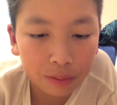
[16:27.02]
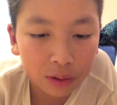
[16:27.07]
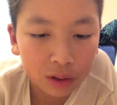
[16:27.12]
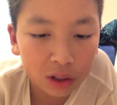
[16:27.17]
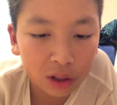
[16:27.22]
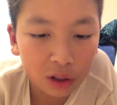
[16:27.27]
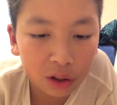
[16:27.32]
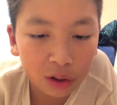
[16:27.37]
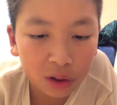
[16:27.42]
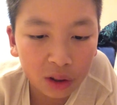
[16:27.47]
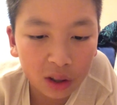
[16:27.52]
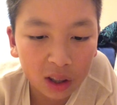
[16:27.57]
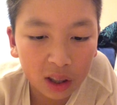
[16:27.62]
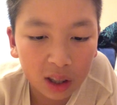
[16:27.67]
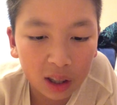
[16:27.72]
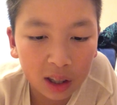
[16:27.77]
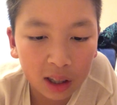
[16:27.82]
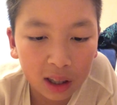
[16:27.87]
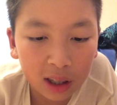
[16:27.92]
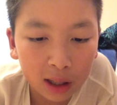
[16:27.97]
You
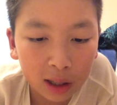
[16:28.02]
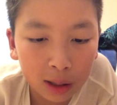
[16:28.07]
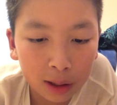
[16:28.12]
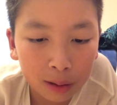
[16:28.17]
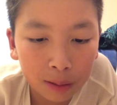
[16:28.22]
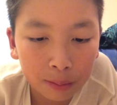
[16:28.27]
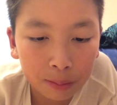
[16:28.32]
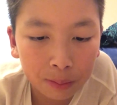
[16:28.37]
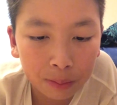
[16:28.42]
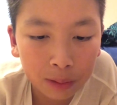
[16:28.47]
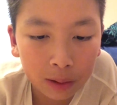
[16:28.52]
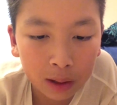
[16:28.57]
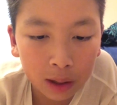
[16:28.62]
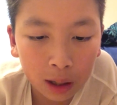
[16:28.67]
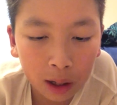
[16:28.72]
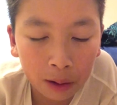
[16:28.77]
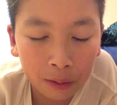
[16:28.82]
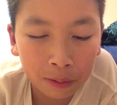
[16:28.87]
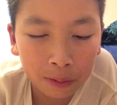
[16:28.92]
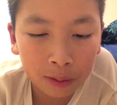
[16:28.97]
could,
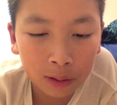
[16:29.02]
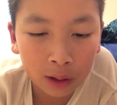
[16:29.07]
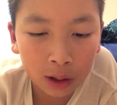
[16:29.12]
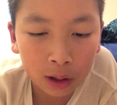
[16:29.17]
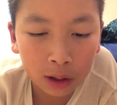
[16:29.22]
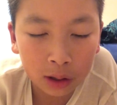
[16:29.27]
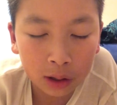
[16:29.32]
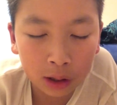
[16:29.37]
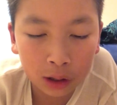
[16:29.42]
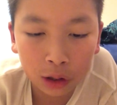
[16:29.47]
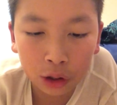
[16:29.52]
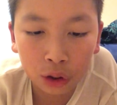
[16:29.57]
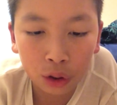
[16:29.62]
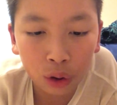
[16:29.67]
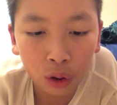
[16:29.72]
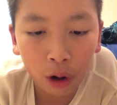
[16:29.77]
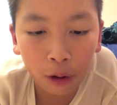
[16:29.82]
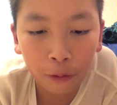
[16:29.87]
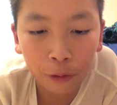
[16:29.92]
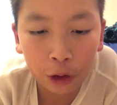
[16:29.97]
if there's
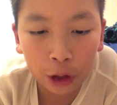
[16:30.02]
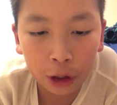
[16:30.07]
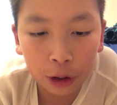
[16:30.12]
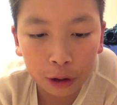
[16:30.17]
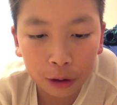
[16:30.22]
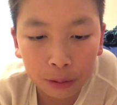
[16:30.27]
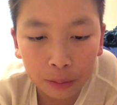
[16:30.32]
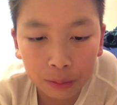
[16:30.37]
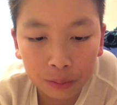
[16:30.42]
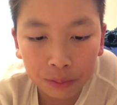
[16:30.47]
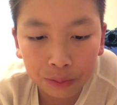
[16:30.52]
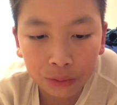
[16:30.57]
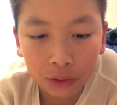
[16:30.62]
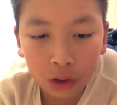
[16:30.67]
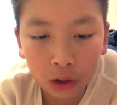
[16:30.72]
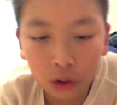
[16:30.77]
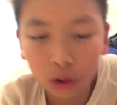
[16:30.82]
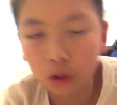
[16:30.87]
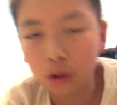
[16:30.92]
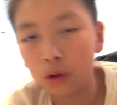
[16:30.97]
2 of you
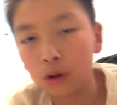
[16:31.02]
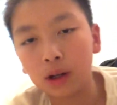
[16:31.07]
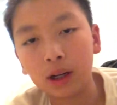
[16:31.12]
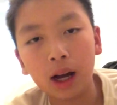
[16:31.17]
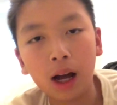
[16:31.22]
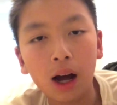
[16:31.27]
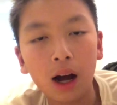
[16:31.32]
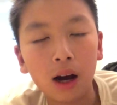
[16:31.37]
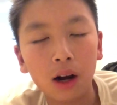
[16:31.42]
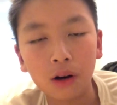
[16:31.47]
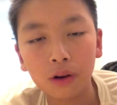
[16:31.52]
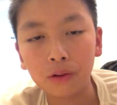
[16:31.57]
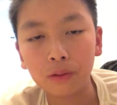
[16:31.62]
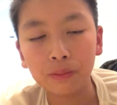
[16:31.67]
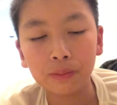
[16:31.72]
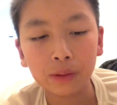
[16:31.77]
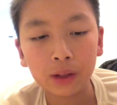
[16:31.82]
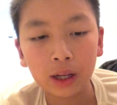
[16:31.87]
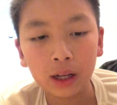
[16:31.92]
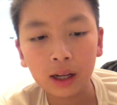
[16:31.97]
going out,
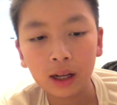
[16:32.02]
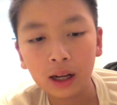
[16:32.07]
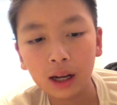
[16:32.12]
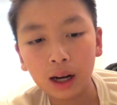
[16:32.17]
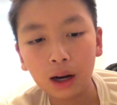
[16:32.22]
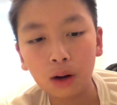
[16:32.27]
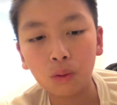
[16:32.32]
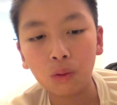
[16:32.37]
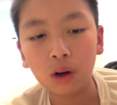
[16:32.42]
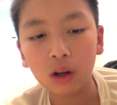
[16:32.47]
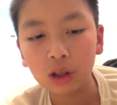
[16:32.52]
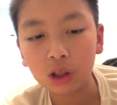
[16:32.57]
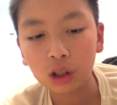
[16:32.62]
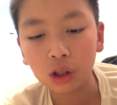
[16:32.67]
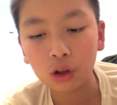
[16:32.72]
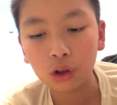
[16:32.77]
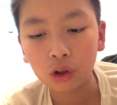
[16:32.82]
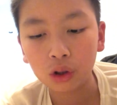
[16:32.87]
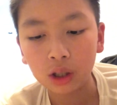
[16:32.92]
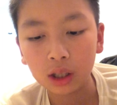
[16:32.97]
and 1
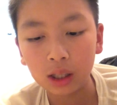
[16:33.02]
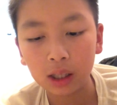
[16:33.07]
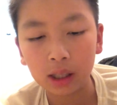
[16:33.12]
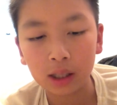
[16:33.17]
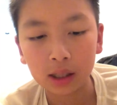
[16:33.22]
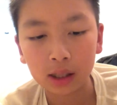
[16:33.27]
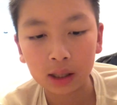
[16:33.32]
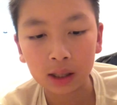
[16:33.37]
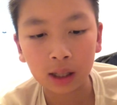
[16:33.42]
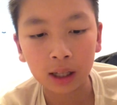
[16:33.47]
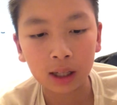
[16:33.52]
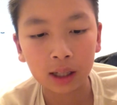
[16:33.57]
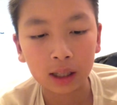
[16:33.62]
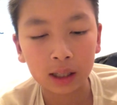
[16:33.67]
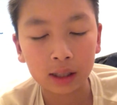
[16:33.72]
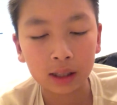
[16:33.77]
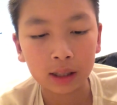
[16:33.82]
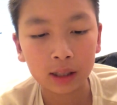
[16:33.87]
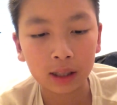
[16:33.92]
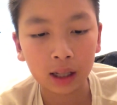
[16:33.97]
children is like
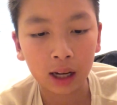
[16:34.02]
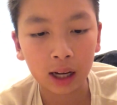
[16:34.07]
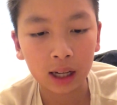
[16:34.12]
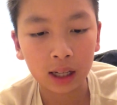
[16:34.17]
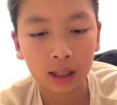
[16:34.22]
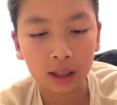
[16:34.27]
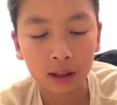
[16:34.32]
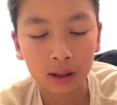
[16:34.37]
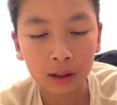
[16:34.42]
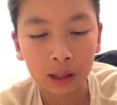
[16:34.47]
inside.